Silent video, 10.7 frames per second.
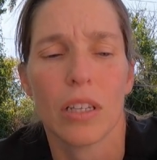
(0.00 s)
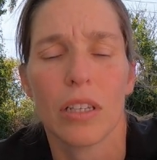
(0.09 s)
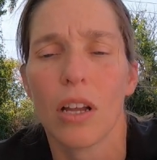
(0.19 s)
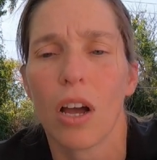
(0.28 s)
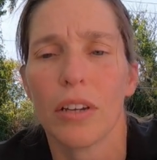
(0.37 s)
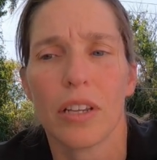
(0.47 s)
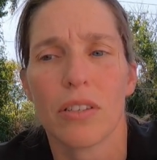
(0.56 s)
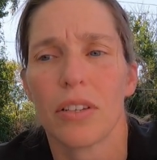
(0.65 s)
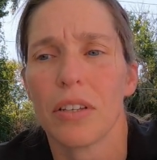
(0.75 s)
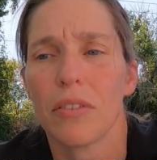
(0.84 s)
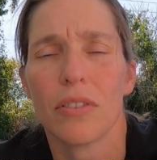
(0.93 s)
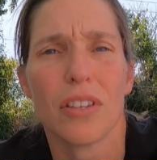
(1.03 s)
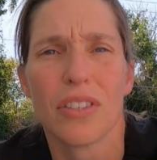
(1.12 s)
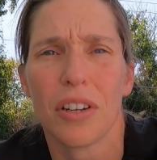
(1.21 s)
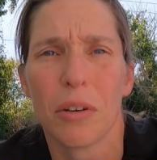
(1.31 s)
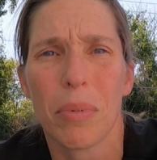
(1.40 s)
Not necessarily a
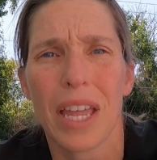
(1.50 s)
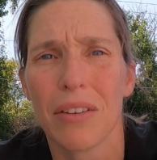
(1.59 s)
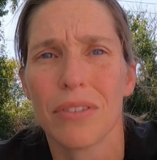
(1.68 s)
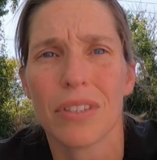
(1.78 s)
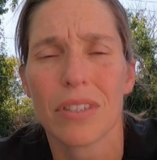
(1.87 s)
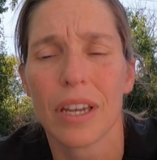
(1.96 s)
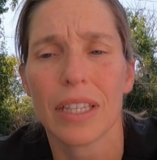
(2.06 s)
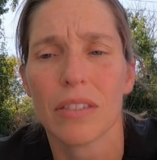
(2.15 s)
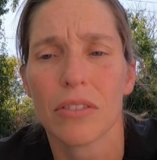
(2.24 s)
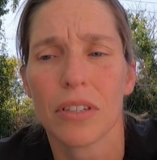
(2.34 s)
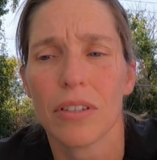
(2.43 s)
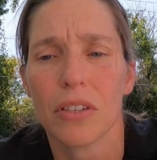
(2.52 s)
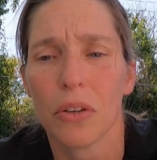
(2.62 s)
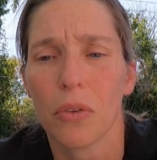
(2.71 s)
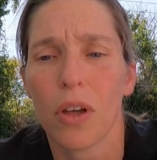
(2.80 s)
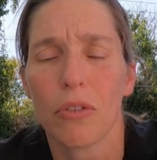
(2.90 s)
ton of paved sites, or,
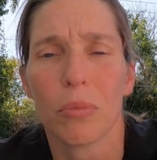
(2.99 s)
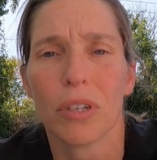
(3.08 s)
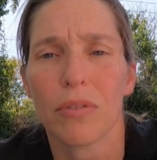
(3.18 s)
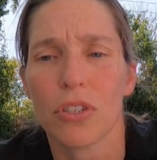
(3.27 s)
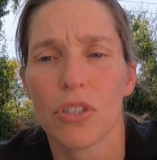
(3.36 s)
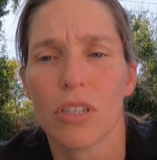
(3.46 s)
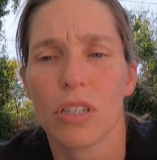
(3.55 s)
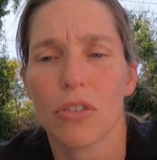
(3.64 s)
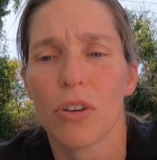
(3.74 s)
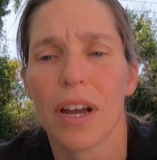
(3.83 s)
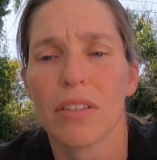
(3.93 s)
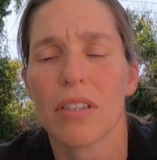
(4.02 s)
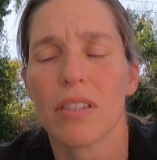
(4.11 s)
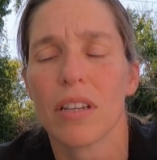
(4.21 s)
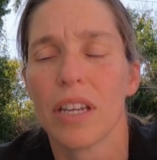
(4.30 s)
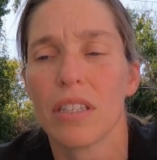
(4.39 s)
you know, a lot of them are even just grassy
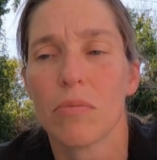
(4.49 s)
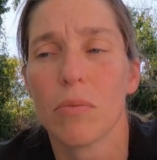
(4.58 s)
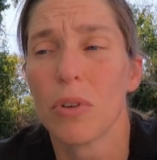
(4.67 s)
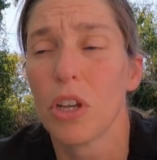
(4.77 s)
sites.